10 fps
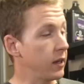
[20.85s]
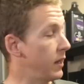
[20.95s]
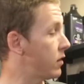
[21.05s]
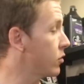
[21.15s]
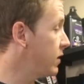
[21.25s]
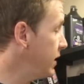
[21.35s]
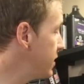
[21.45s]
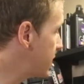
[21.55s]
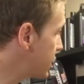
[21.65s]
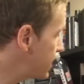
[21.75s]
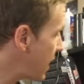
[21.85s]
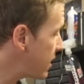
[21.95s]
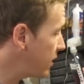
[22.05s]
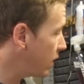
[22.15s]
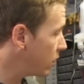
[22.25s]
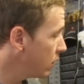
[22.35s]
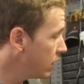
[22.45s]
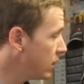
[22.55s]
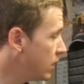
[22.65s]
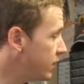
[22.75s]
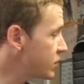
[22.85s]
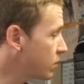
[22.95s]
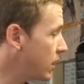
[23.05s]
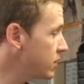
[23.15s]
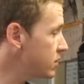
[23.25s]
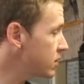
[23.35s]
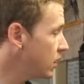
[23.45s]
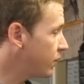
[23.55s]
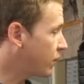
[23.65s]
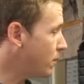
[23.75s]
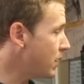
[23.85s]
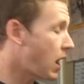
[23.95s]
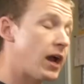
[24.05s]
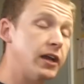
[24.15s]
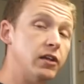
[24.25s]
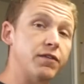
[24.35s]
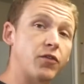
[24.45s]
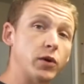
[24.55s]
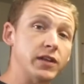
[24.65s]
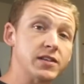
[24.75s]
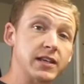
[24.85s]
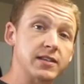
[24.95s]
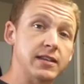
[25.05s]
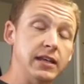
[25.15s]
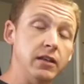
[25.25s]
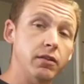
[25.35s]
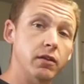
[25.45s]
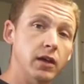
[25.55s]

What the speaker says: E13's cassette here, this runs from 9 to 46 teeth.